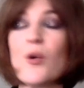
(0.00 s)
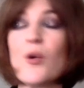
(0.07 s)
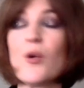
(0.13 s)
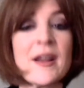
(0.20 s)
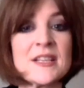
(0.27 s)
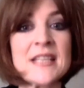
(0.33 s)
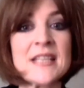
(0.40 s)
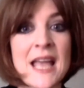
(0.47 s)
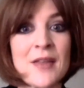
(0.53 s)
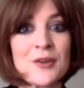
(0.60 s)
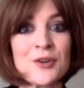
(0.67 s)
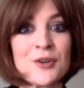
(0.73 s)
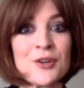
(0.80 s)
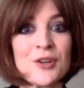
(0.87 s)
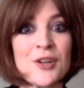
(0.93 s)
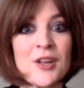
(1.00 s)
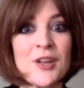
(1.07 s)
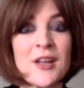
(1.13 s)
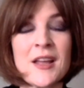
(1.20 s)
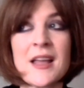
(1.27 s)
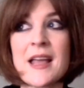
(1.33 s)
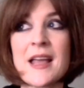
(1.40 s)
there together.
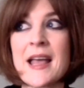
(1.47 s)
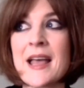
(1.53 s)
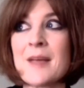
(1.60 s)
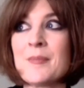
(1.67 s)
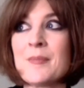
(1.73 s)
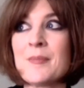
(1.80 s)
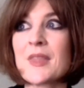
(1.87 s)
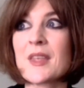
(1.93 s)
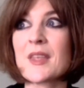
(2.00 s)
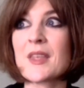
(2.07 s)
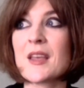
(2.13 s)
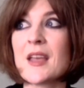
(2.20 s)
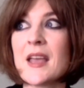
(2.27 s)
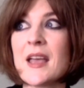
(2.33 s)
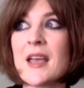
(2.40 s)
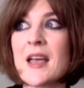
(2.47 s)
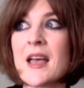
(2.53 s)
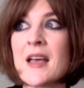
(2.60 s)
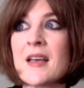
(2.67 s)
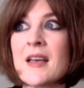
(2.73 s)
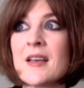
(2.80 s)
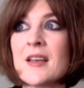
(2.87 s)

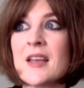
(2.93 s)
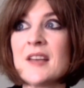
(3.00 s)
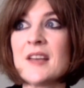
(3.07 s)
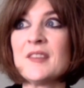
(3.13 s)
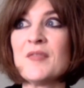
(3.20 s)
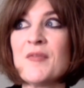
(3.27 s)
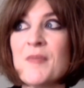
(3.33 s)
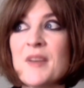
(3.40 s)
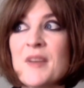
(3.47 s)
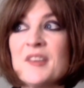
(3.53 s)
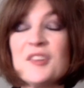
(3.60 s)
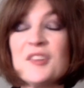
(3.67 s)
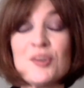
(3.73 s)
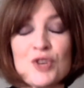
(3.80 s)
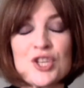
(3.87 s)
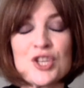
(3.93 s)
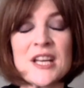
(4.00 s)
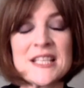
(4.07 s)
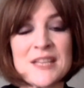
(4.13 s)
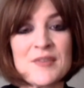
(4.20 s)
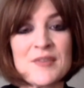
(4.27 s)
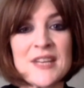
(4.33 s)
It's a social
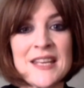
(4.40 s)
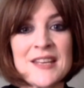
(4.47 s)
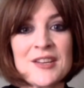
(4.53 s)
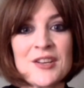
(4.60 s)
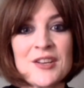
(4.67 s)
activity.